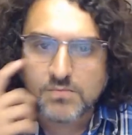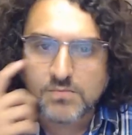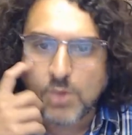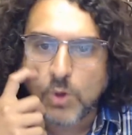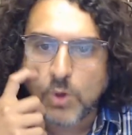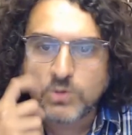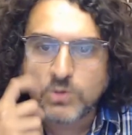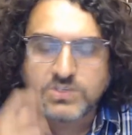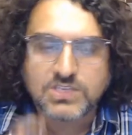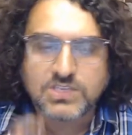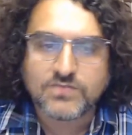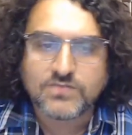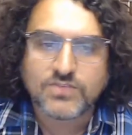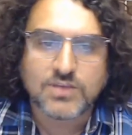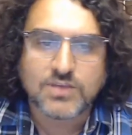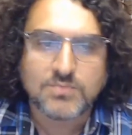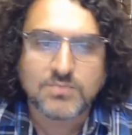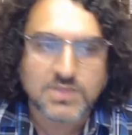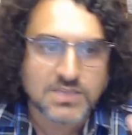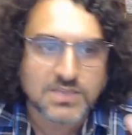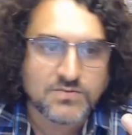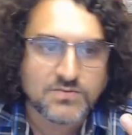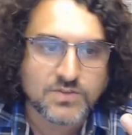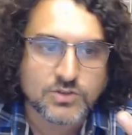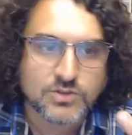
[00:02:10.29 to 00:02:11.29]
Most of them
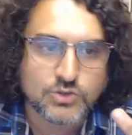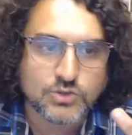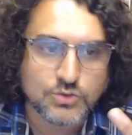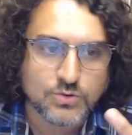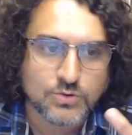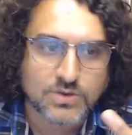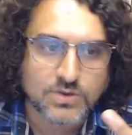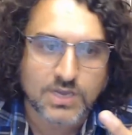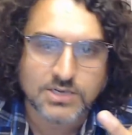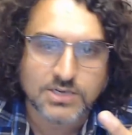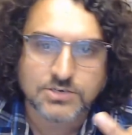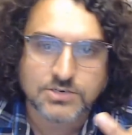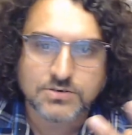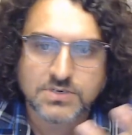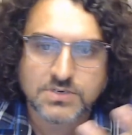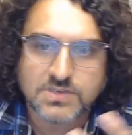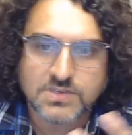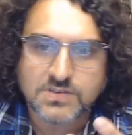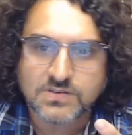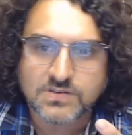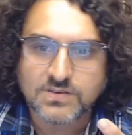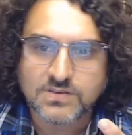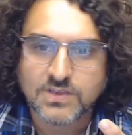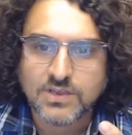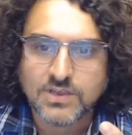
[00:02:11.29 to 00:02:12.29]
live in two
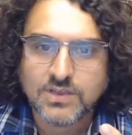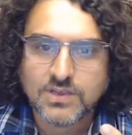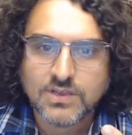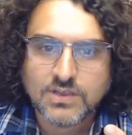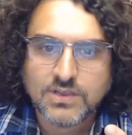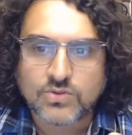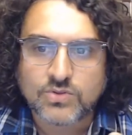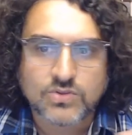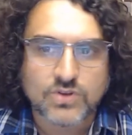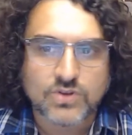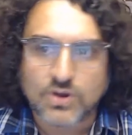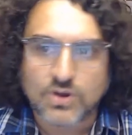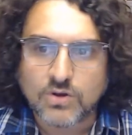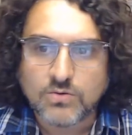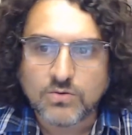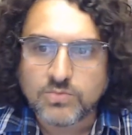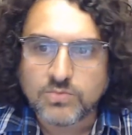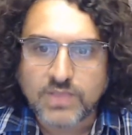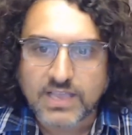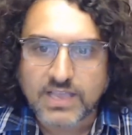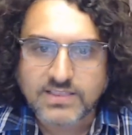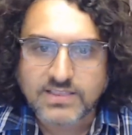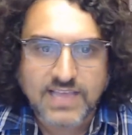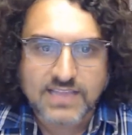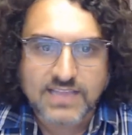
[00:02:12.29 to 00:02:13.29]
countries,
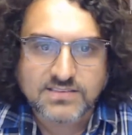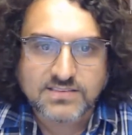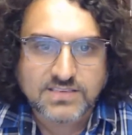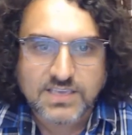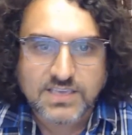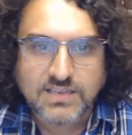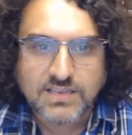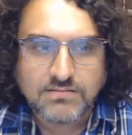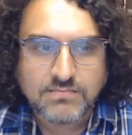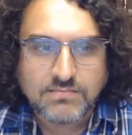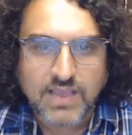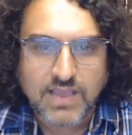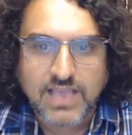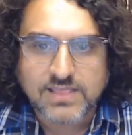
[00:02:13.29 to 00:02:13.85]
like that's it.